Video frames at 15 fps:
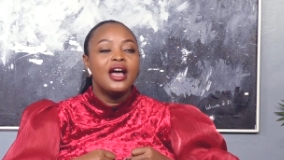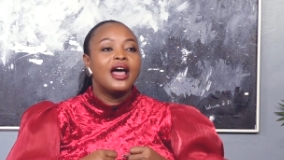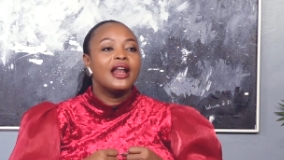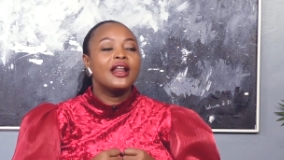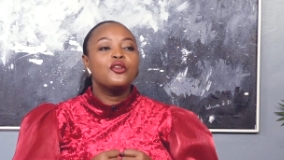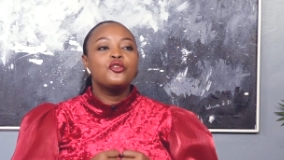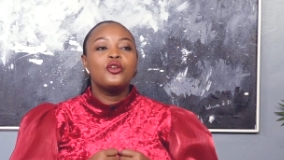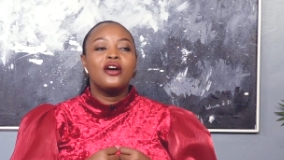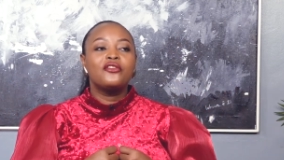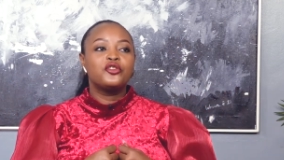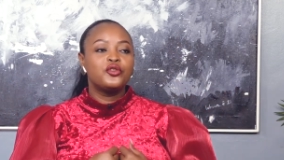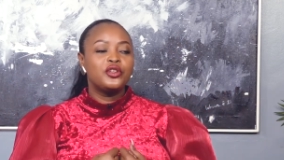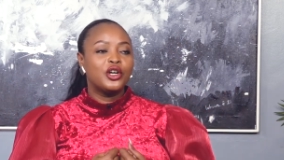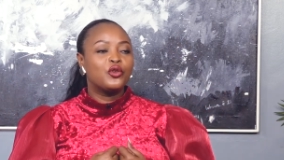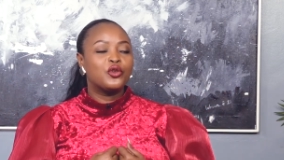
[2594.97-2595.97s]
And now you have
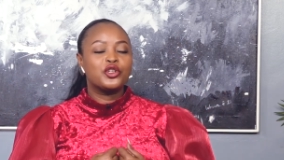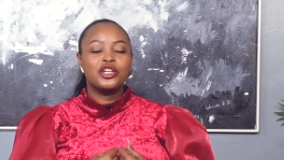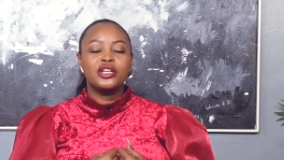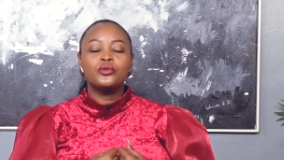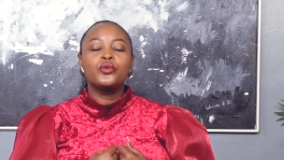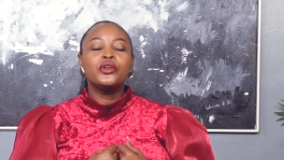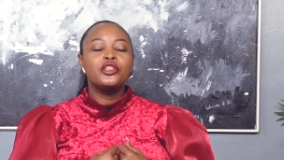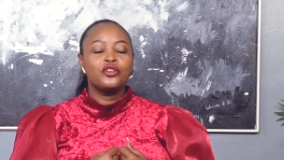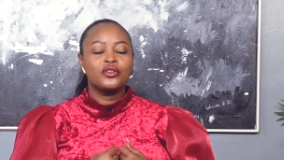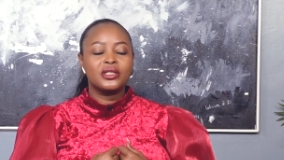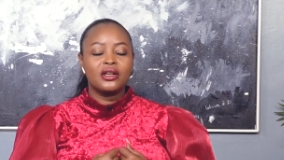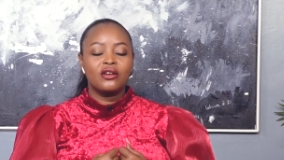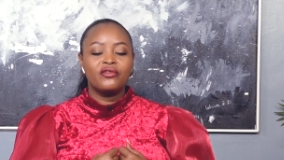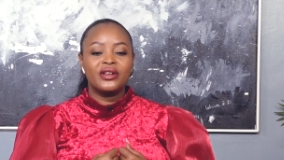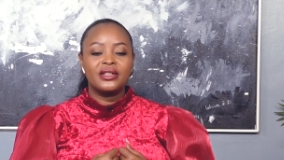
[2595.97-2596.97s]
to negotiate with
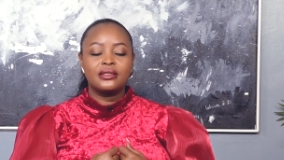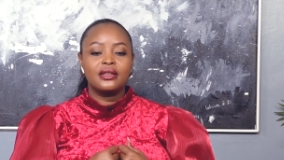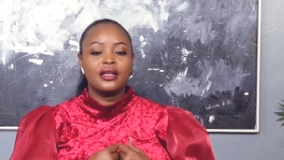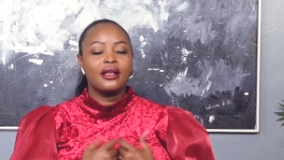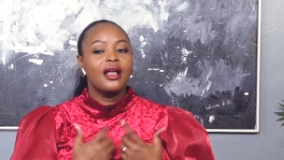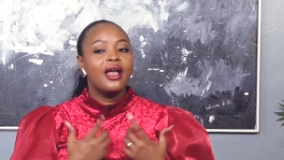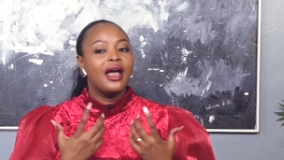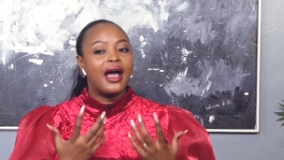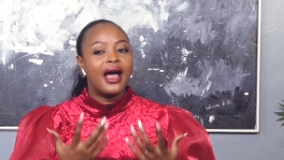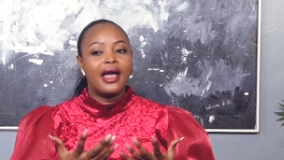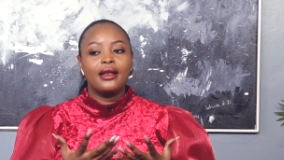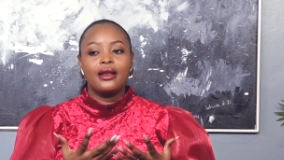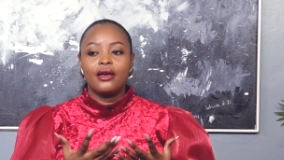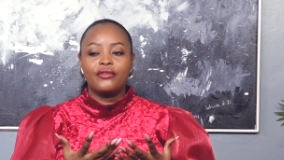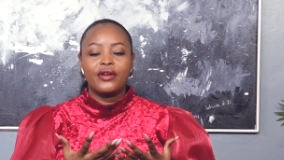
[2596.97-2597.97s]
yourself and say,
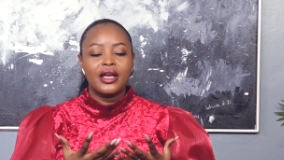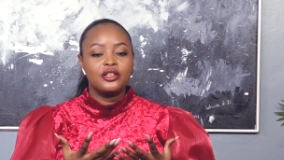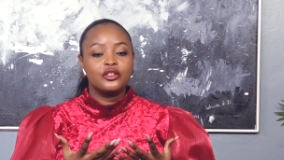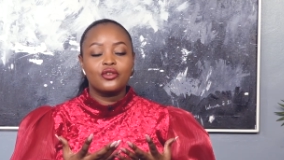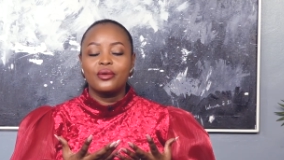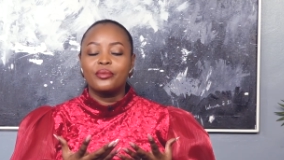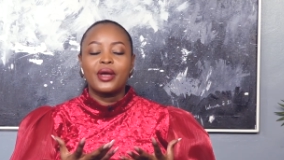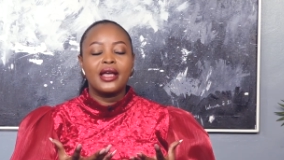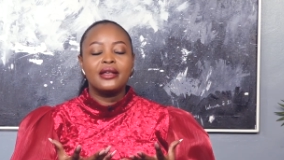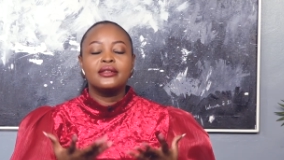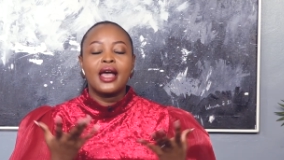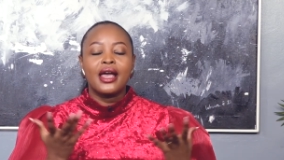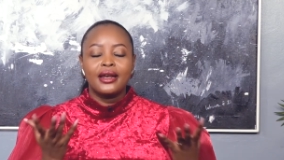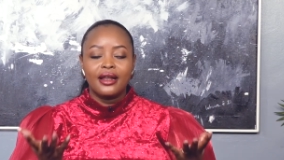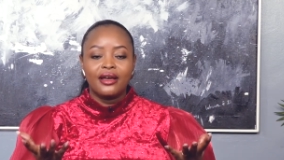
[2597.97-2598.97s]
I love ice cream, guys.
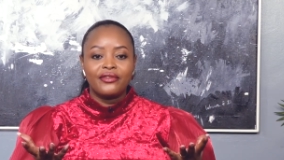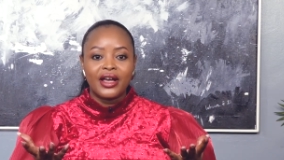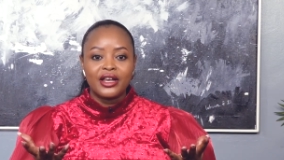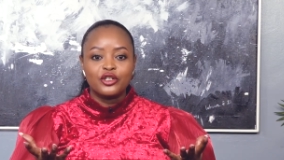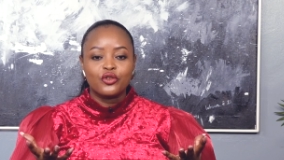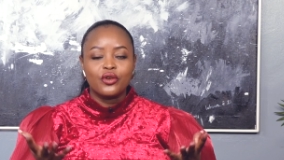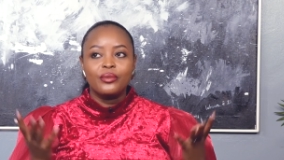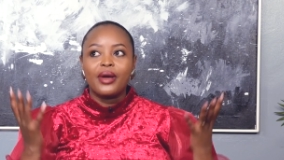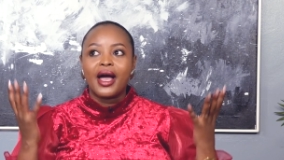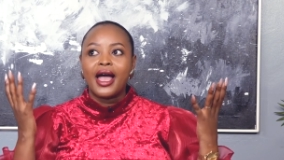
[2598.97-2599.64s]
I love ice cream.